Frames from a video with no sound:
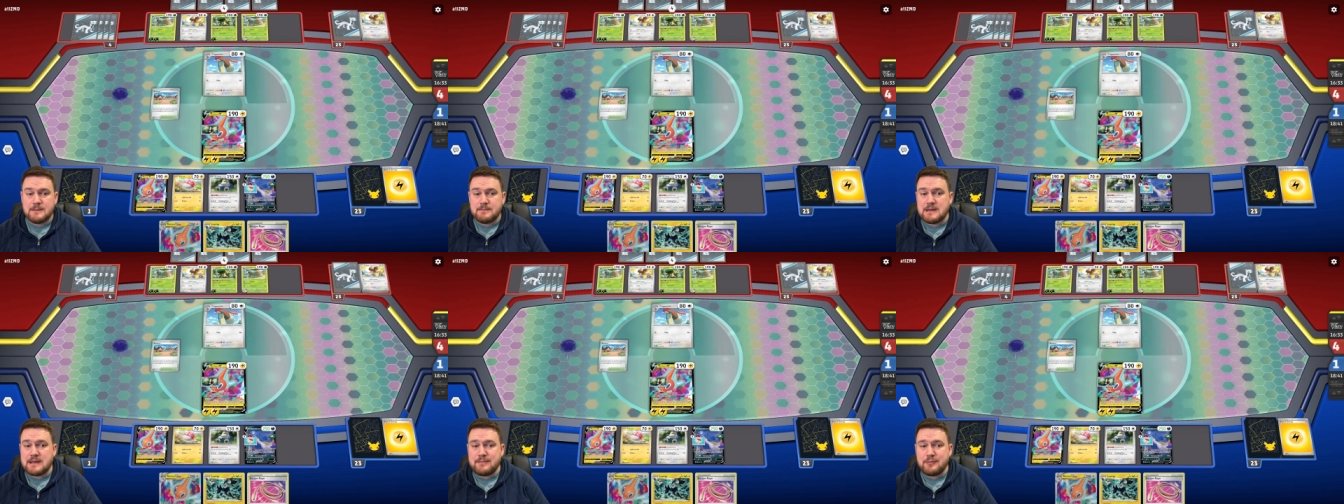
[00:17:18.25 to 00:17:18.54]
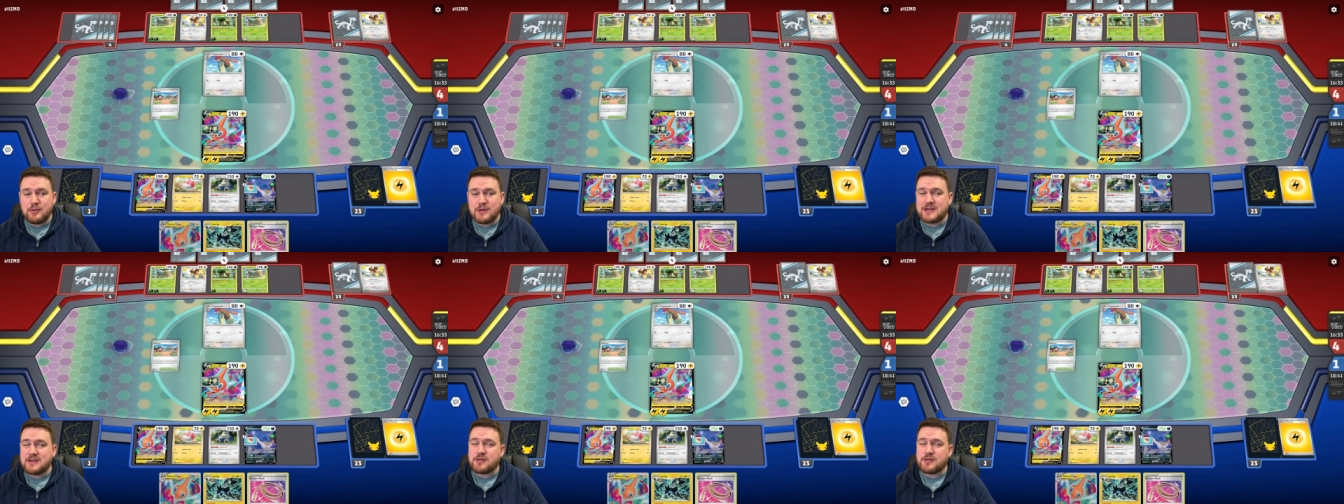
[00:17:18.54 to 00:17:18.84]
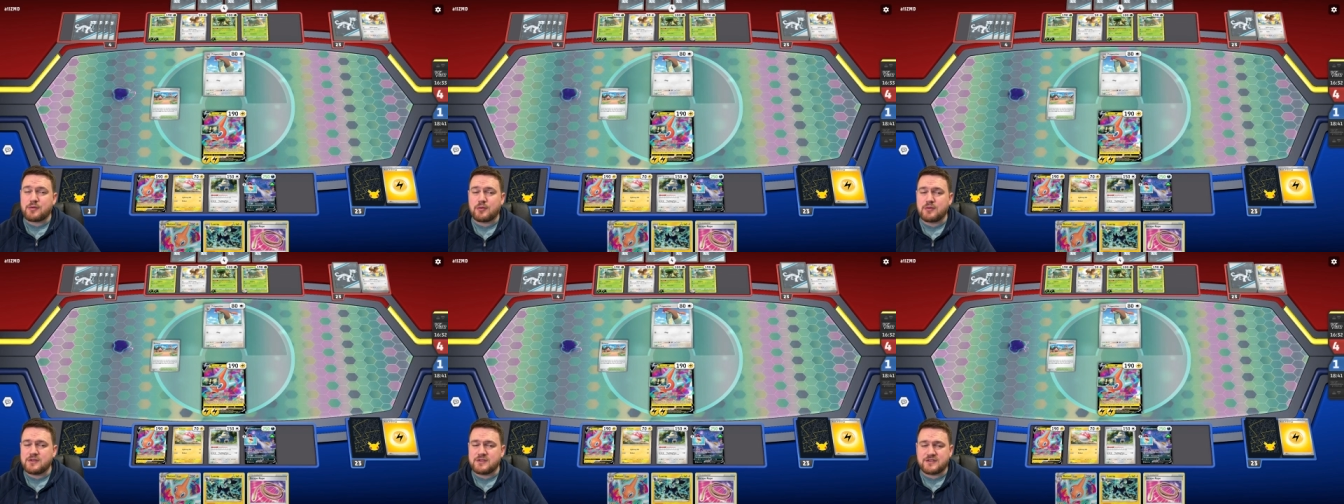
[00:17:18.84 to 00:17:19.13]
Maybe we can
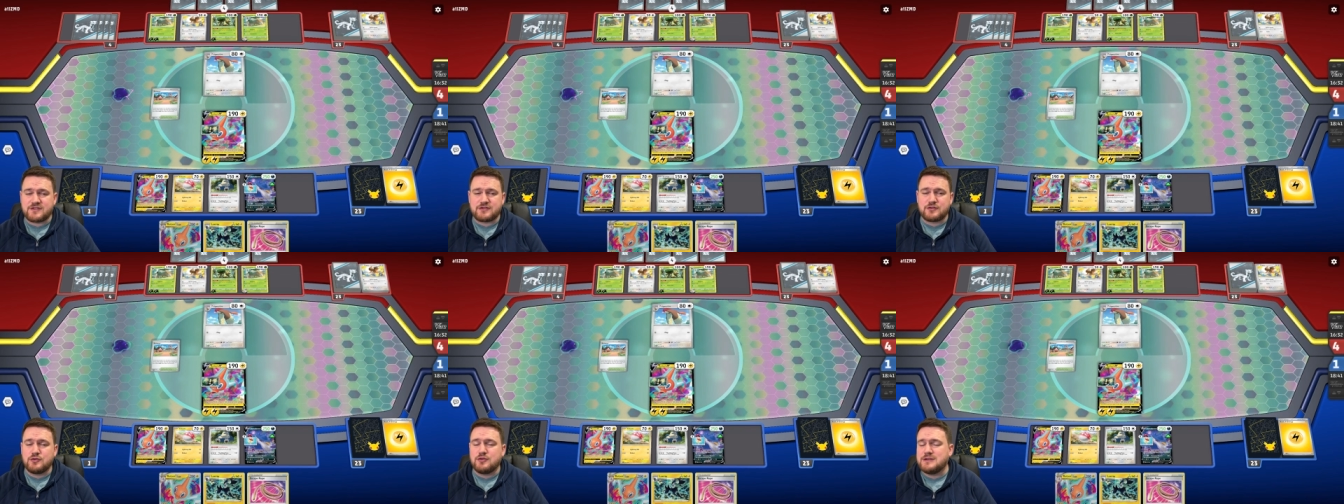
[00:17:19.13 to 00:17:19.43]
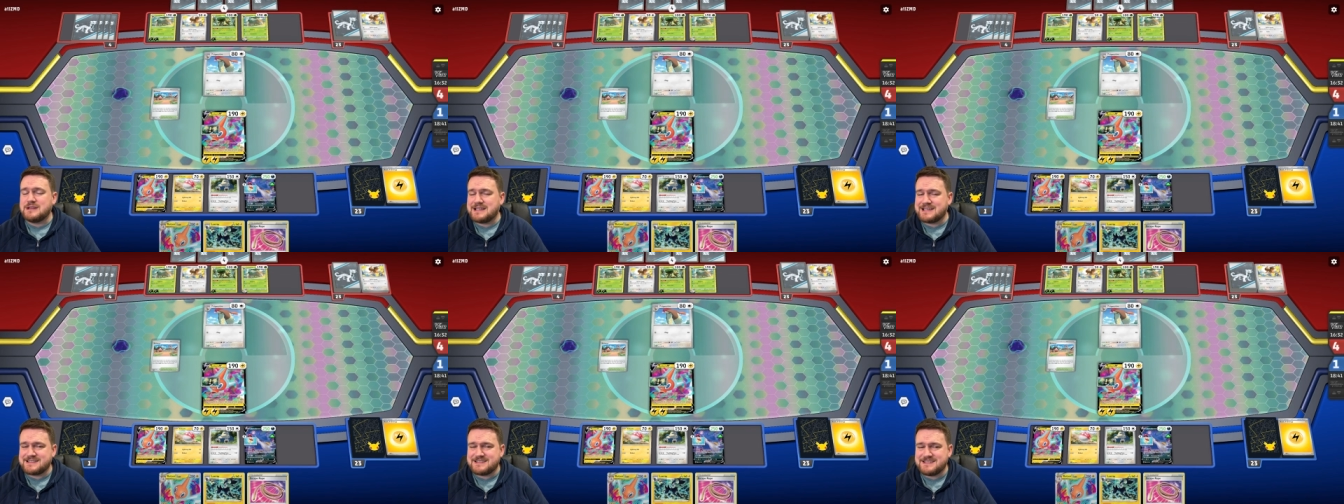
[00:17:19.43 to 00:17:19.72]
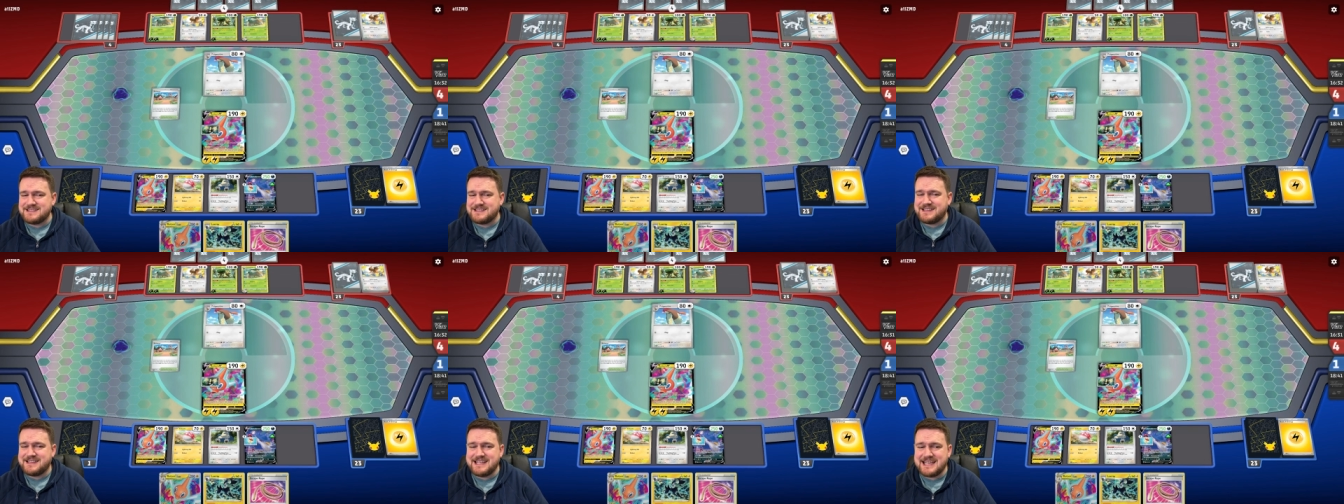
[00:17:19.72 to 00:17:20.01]
throw the Snorlax
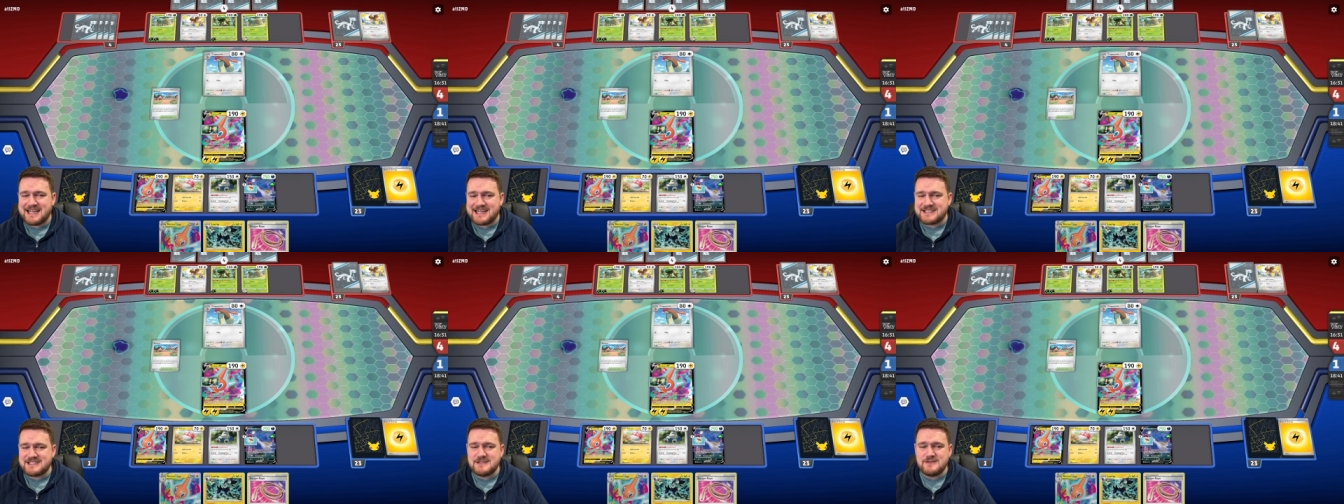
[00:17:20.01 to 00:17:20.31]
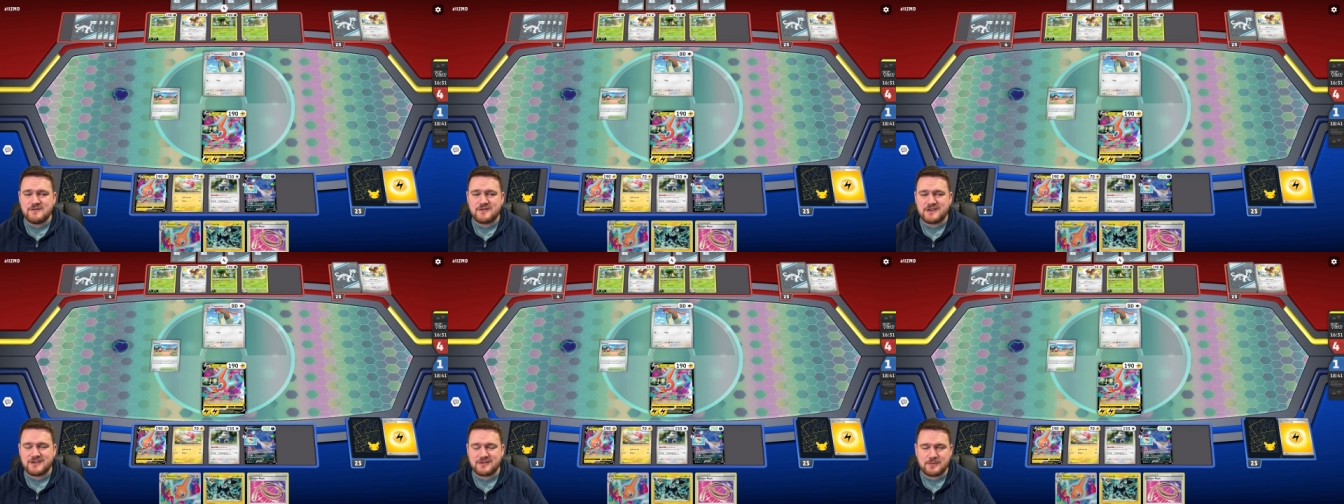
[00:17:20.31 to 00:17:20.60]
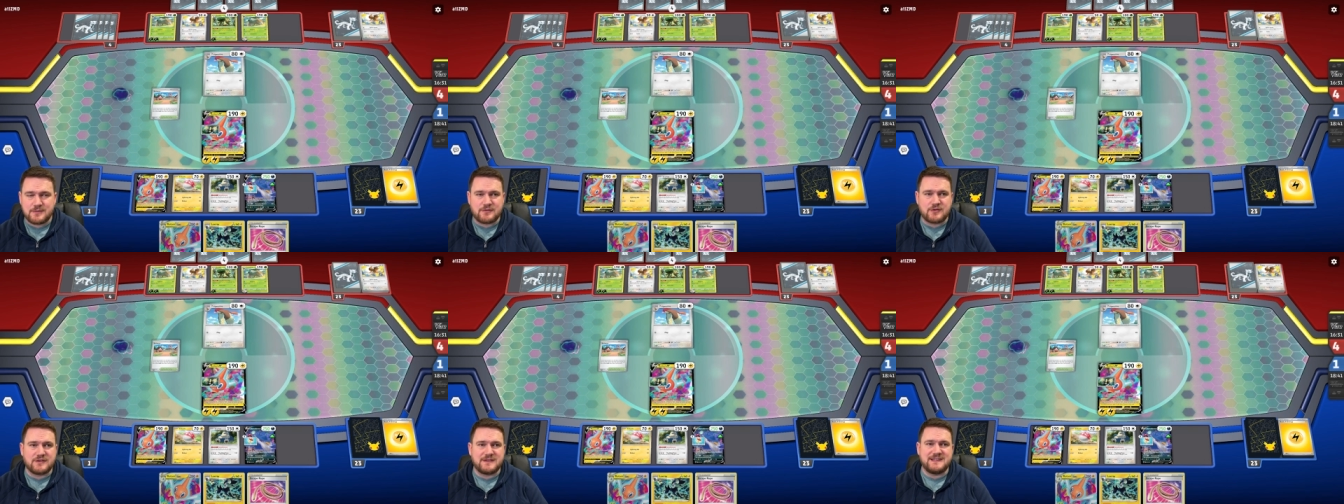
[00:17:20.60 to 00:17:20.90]
into the active because
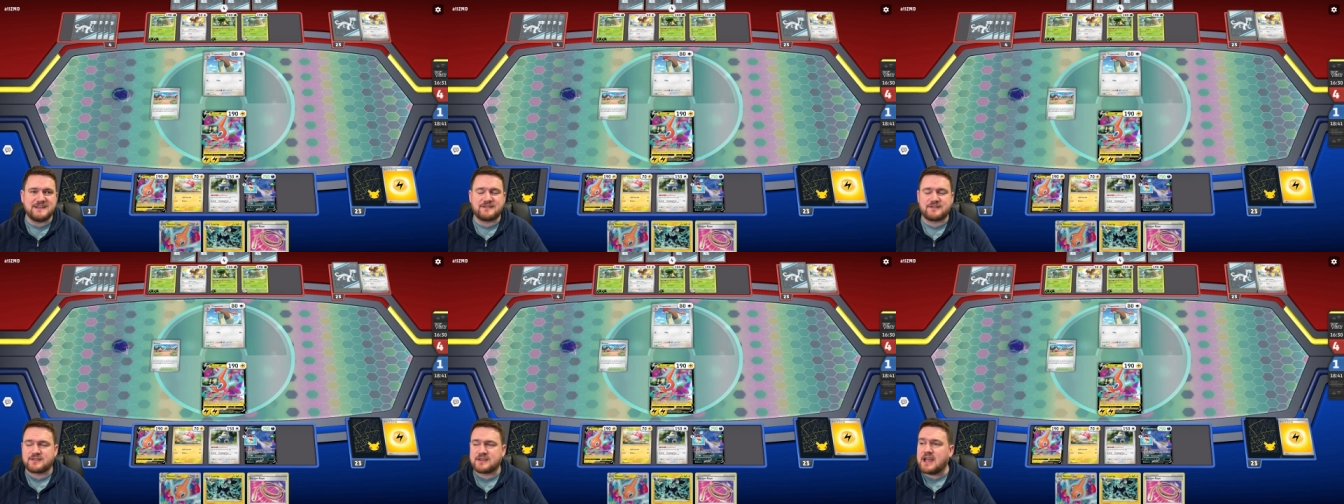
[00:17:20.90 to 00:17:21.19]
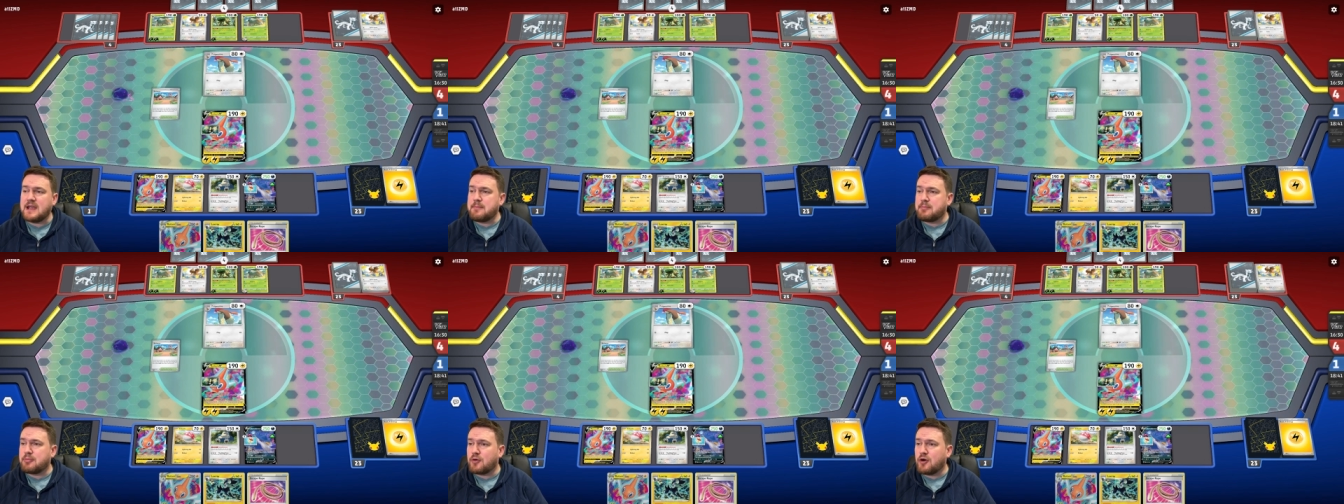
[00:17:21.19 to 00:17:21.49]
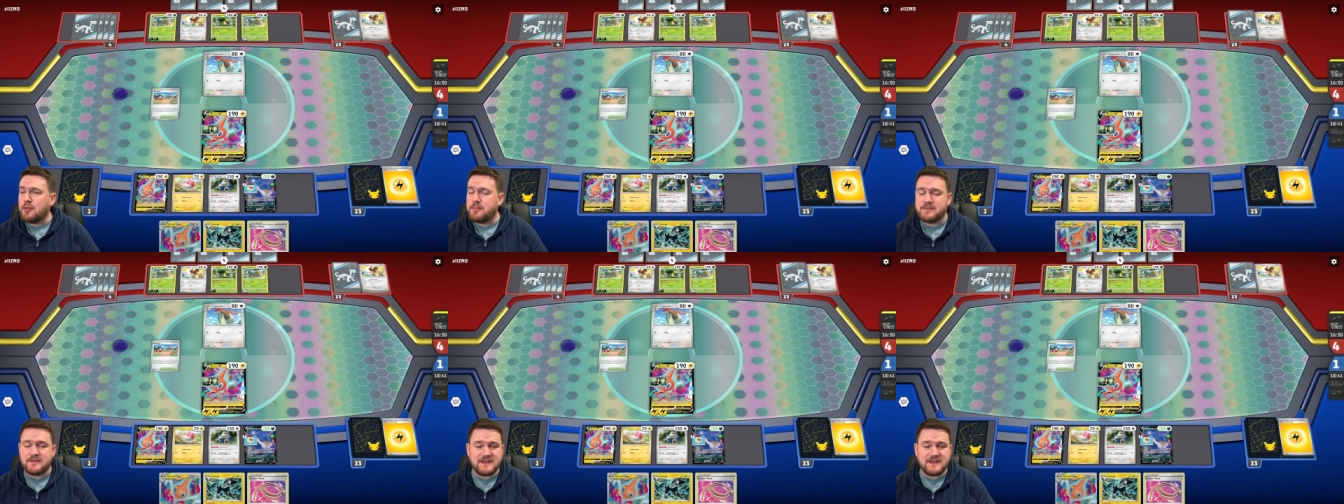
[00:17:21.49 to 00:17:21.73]
we've got the escape rope.